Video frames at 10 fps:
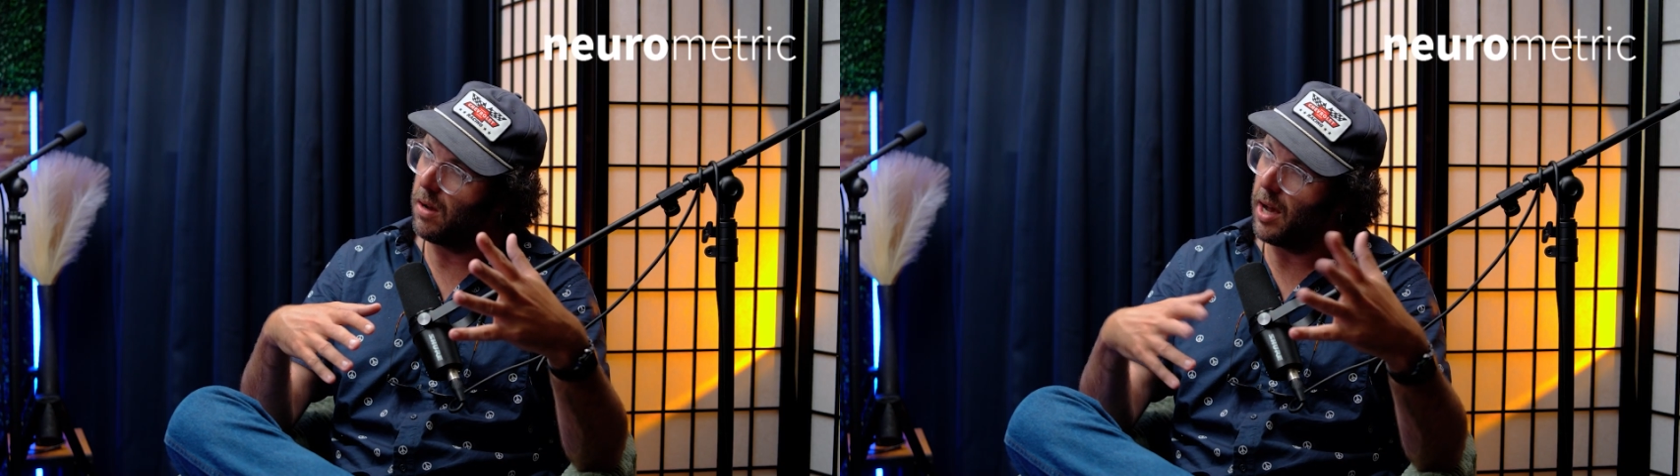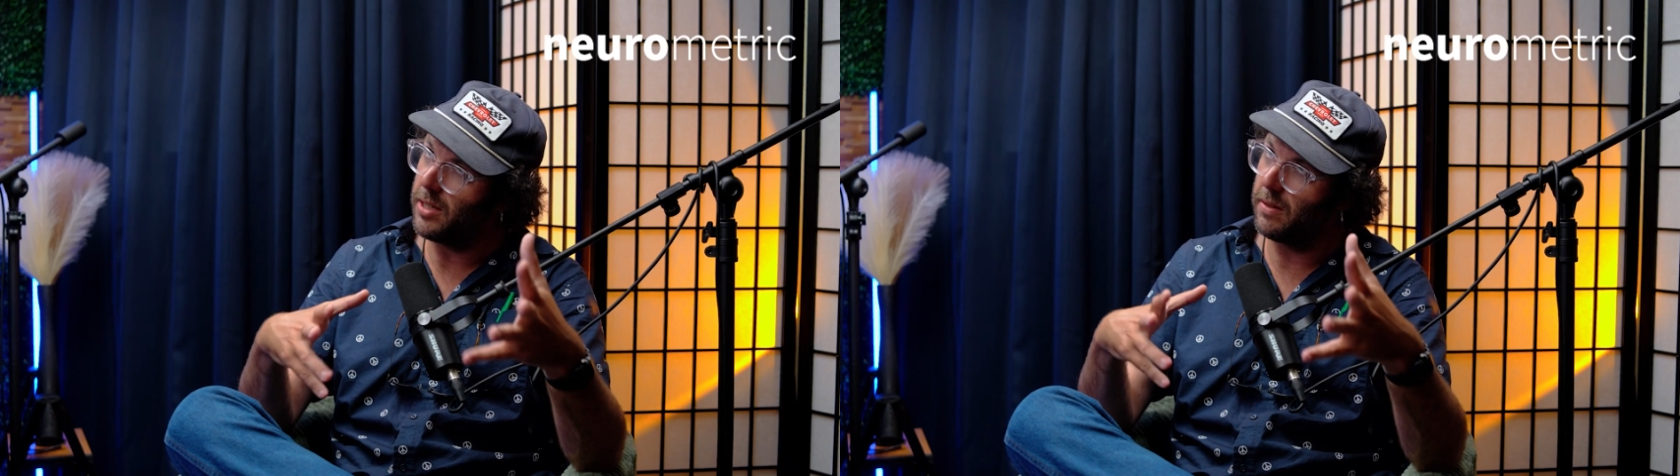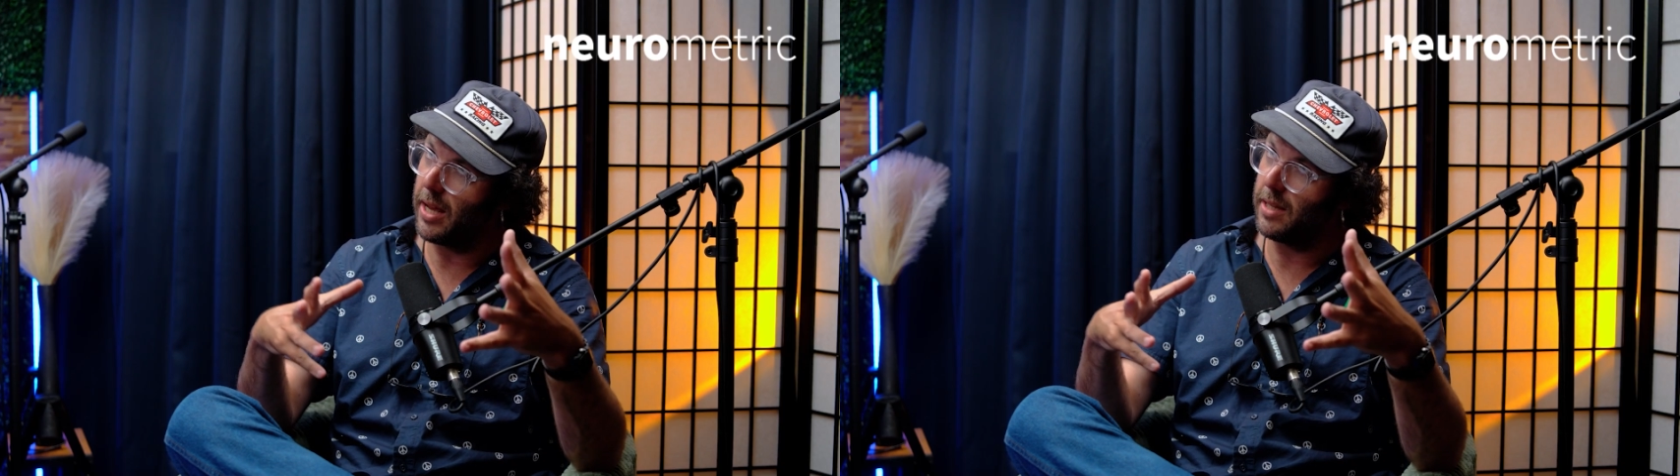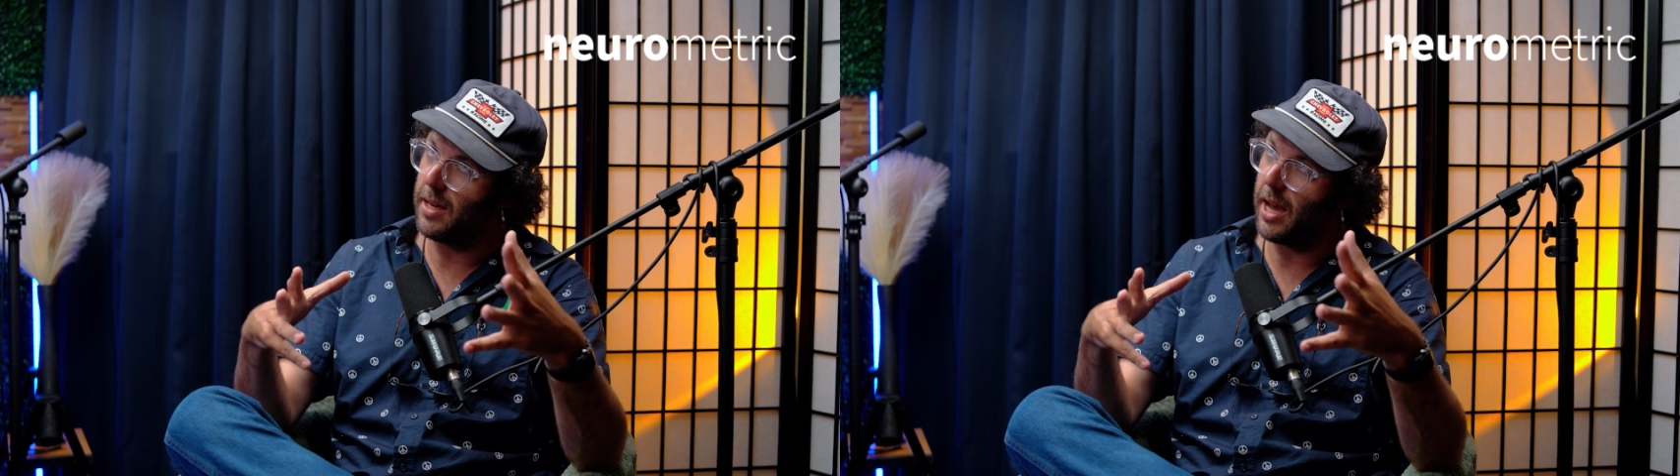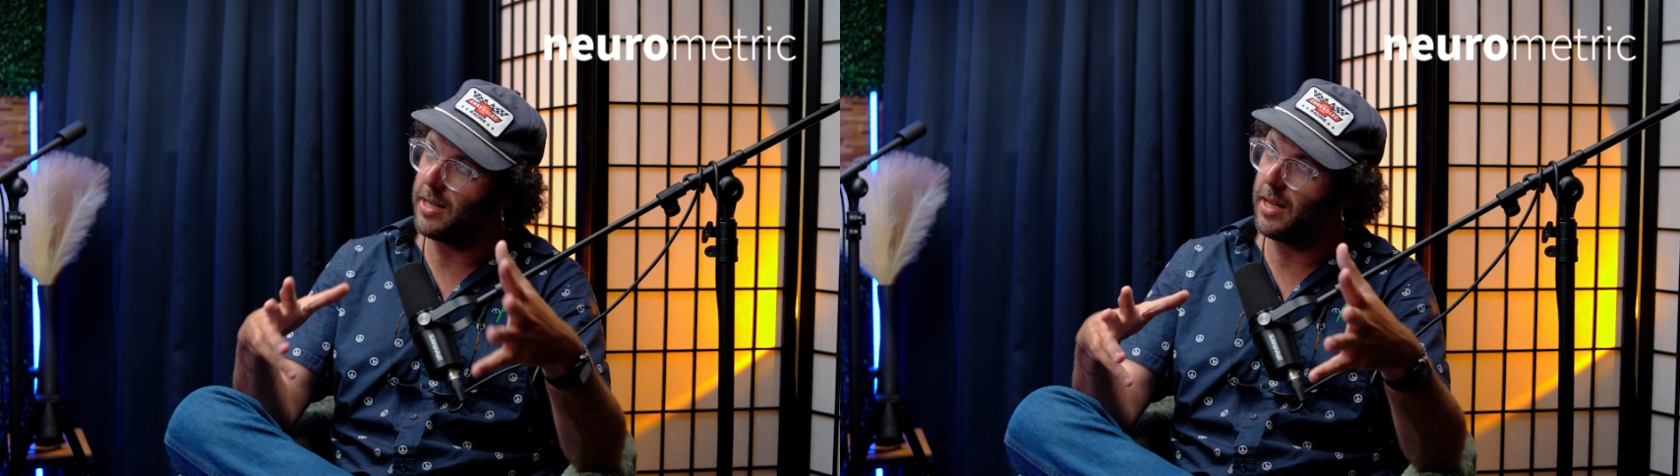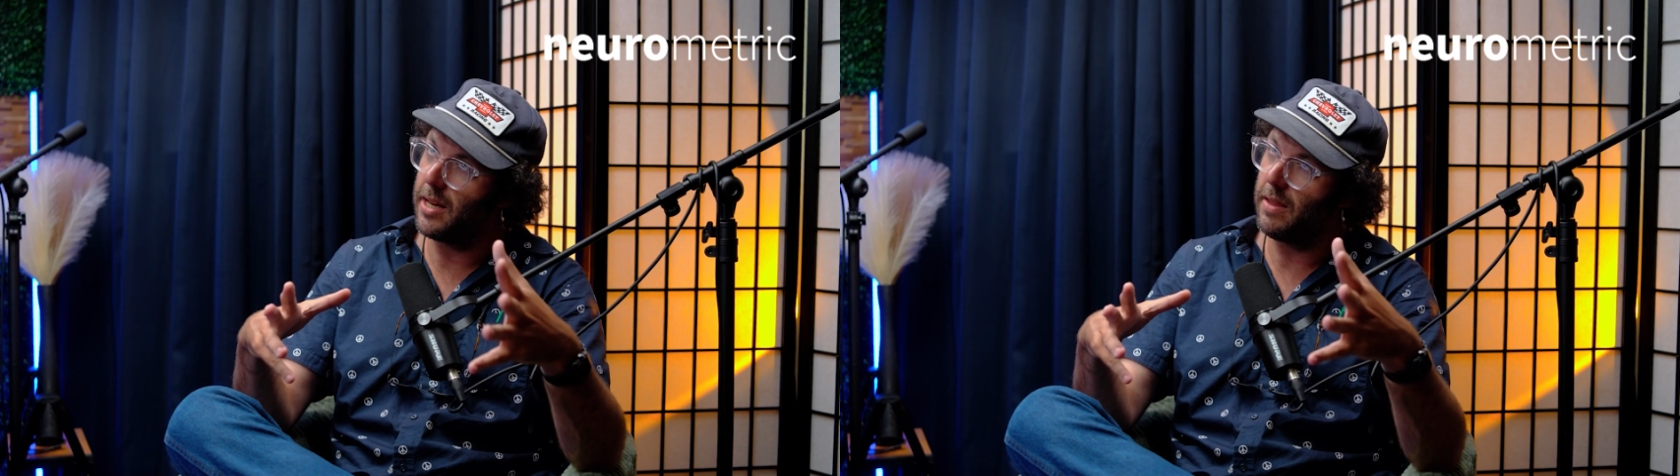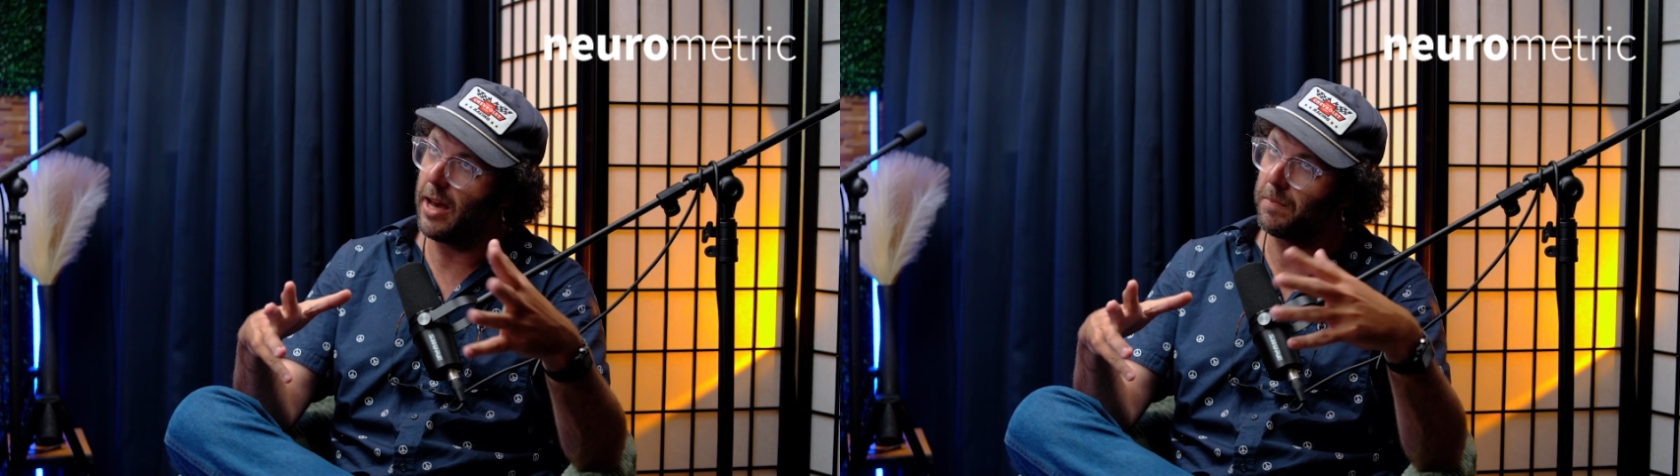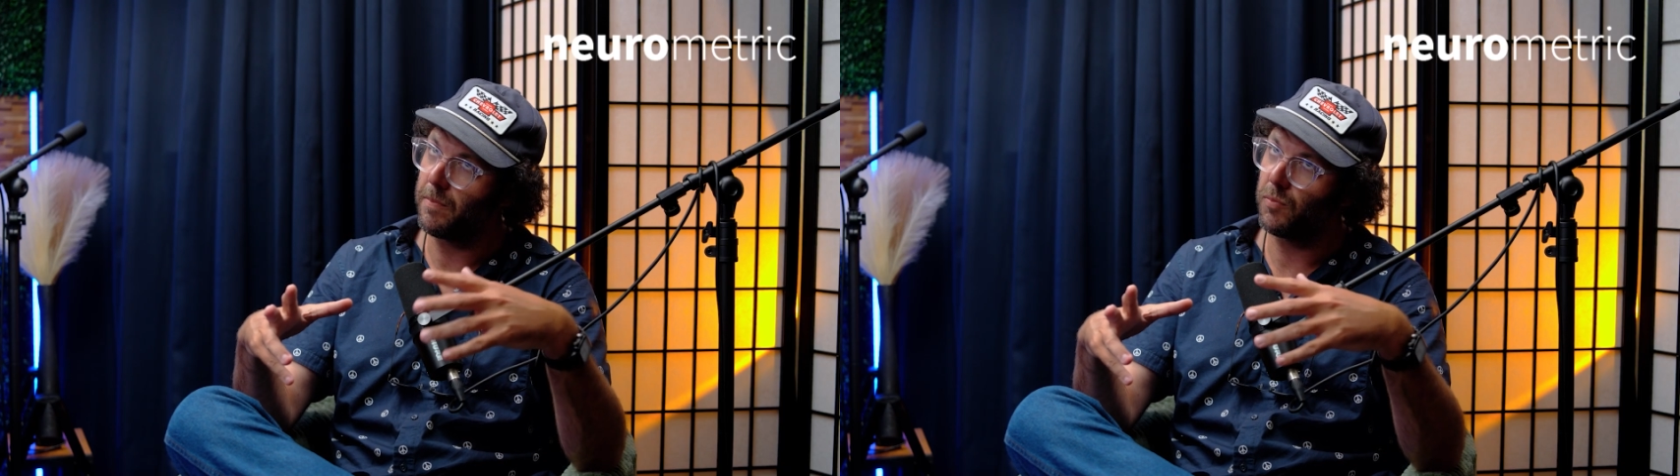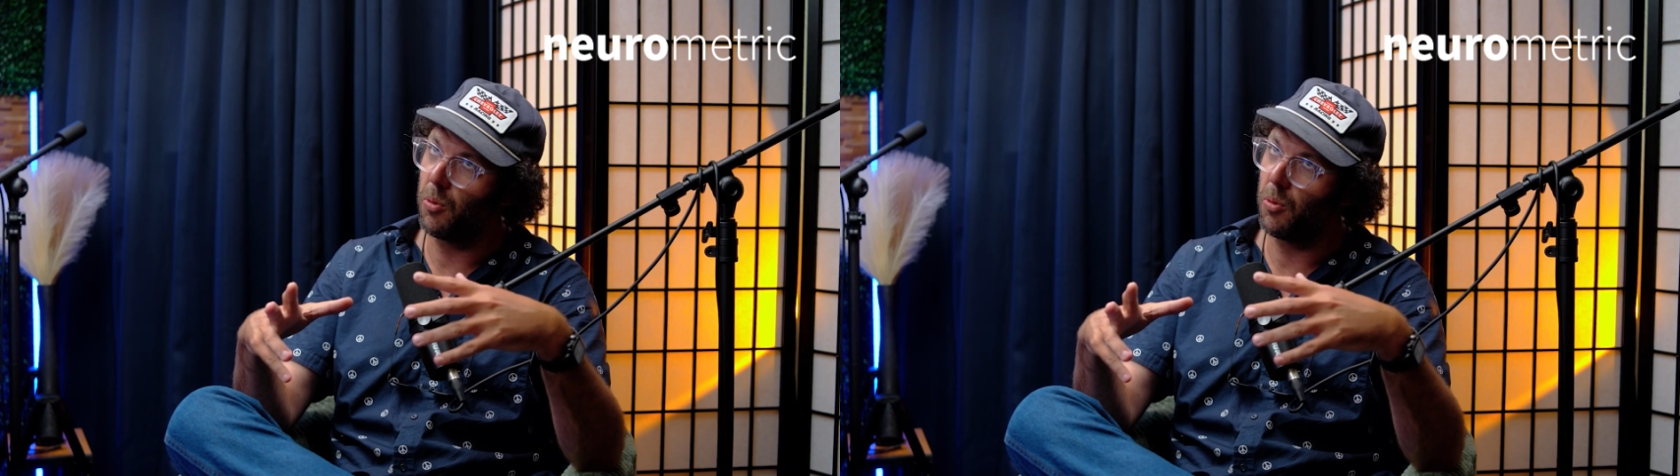us, like the idea that